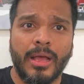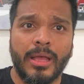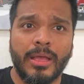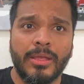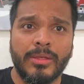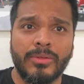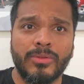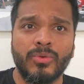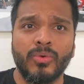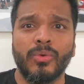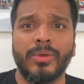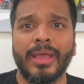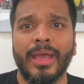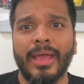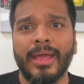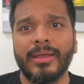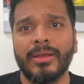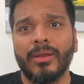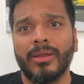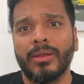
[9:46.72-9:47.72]
You
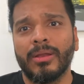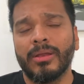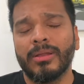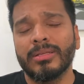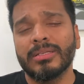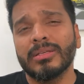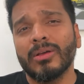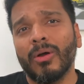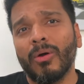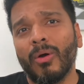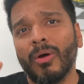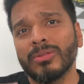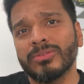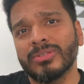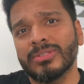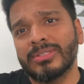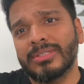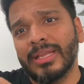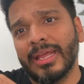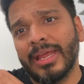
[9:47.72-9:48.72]
can
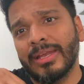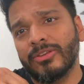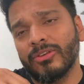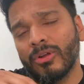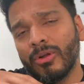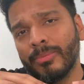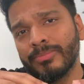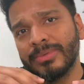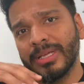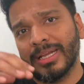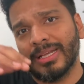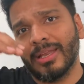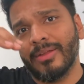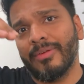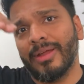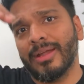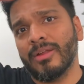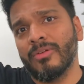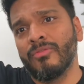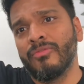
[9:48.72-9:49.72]
also state your objective
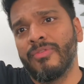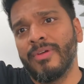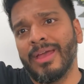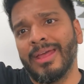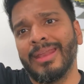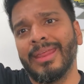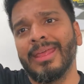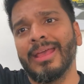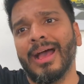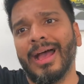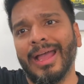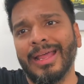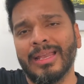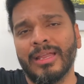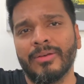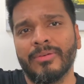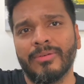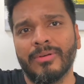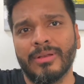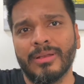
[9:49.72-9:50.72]
at a very high
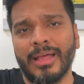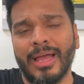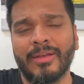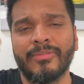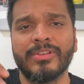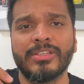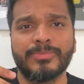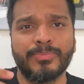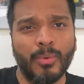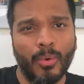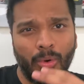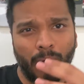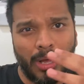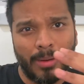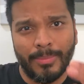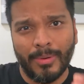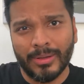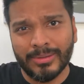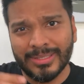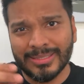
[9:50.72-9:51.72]
level, and we spoke
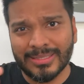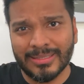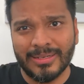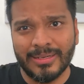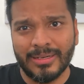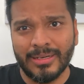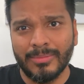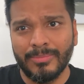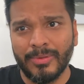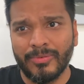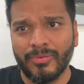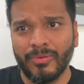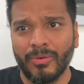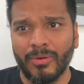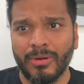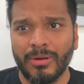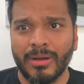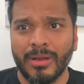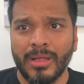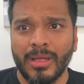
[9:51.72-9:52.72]
about this a little
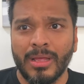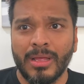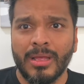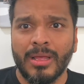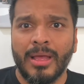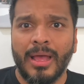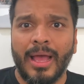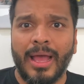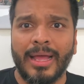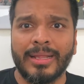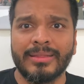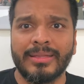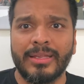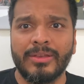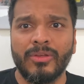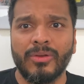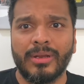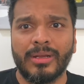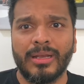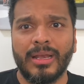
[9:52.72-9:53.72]
before. And
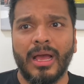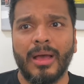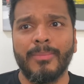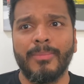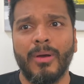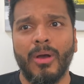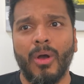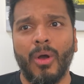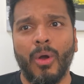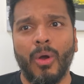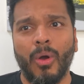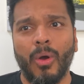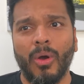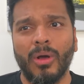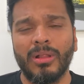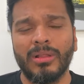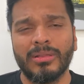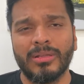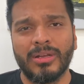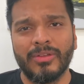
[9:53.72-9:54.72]
then you club
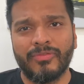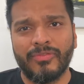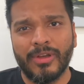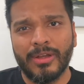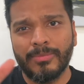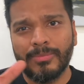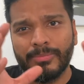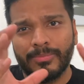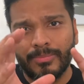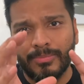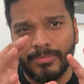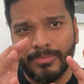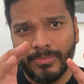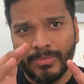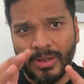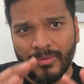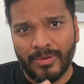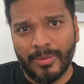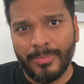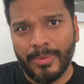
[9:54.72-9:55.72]
all the different
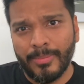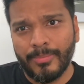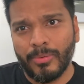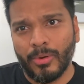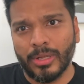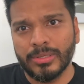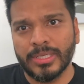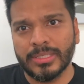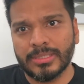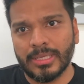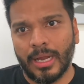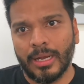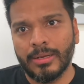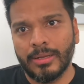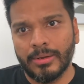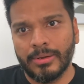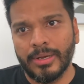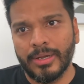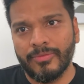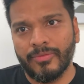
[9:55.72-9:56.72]
development projects
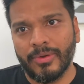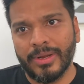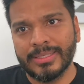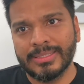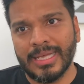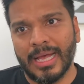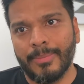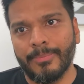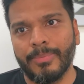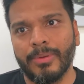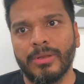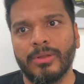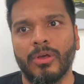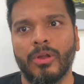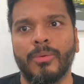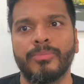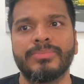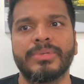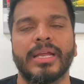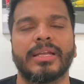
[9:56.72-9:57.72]
under it. For example,
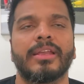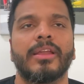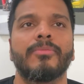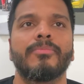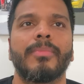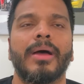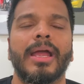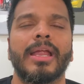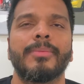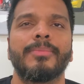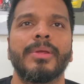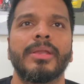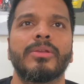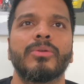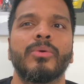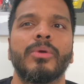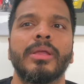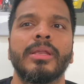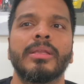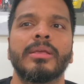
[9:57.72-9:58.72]
your objective might be
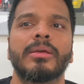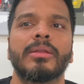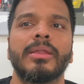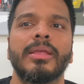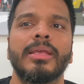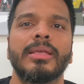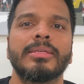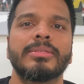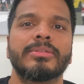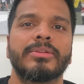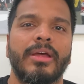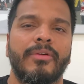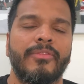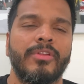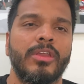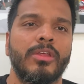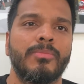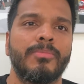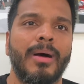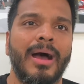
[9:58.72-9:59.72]
to increase
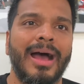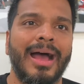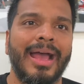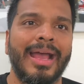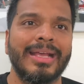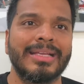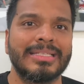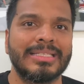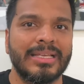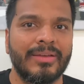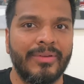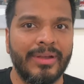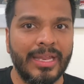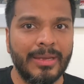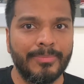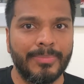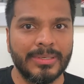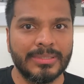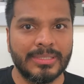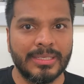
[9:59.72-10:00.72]
revenue by
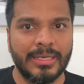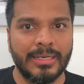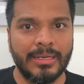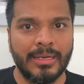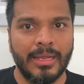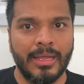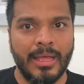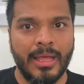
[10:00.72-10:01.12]
70%,